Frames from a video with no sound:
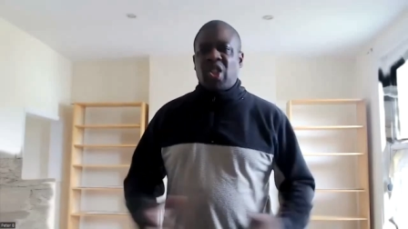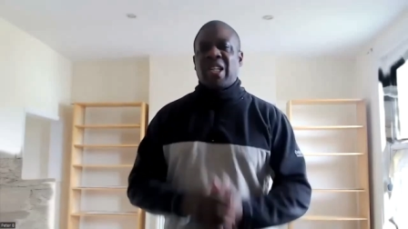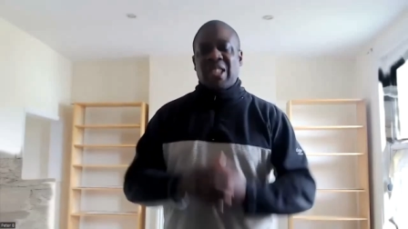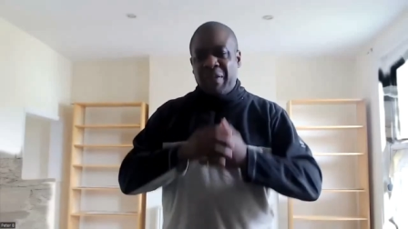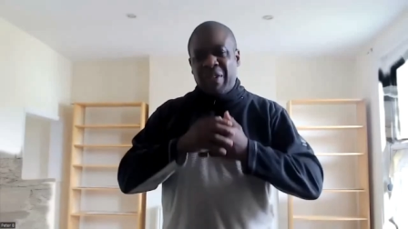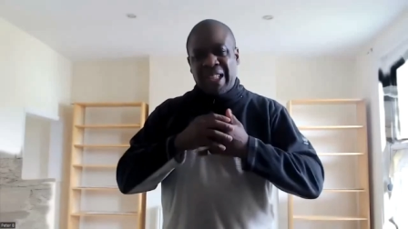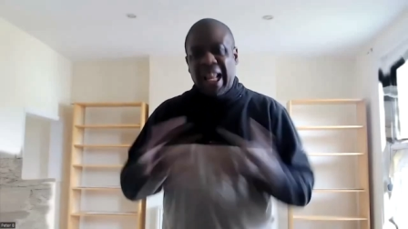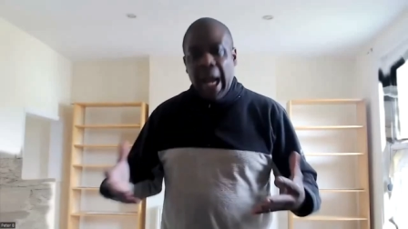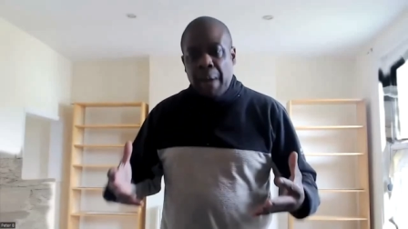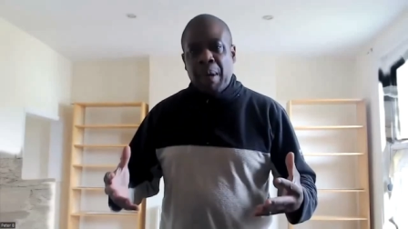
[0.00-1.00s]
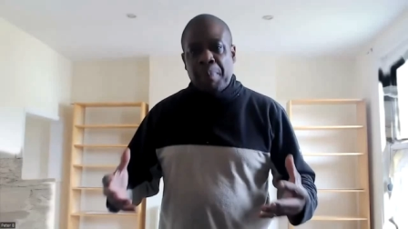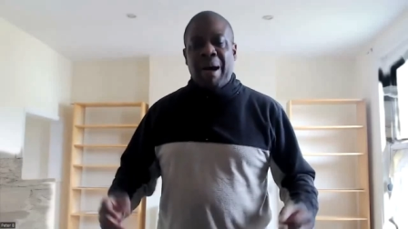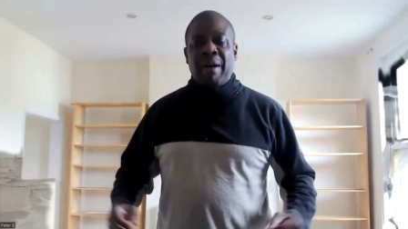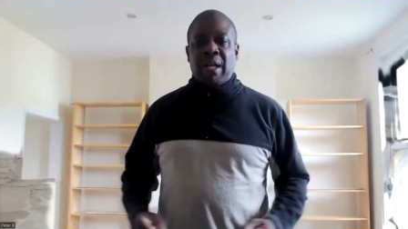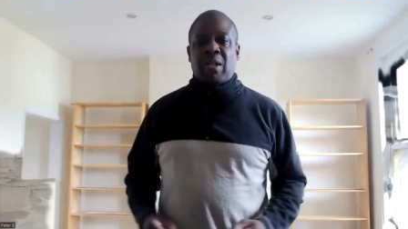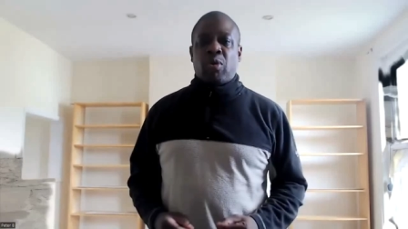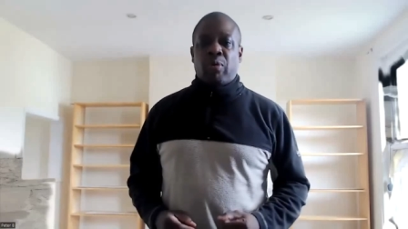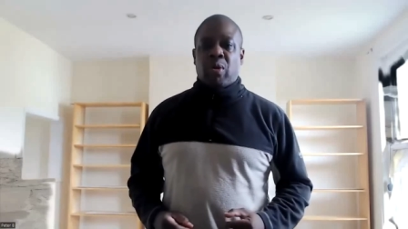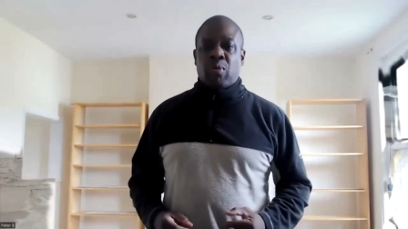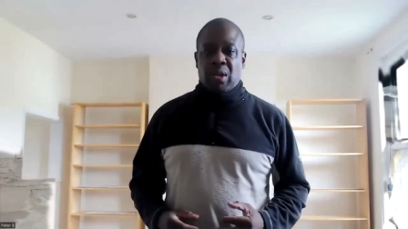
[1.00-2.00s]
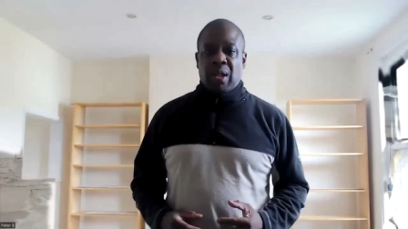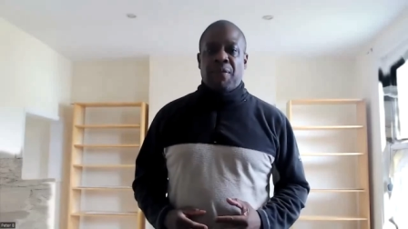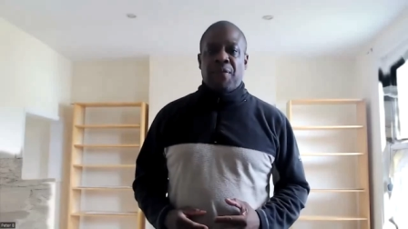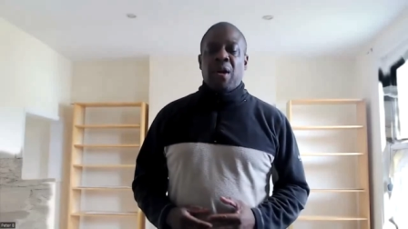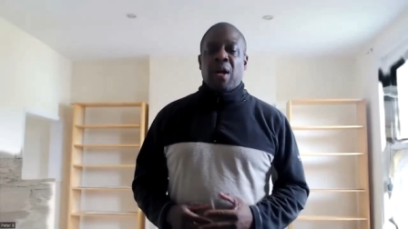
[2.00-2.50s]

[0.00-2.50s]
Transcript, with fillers: She doesn't give a damn about historical stuff,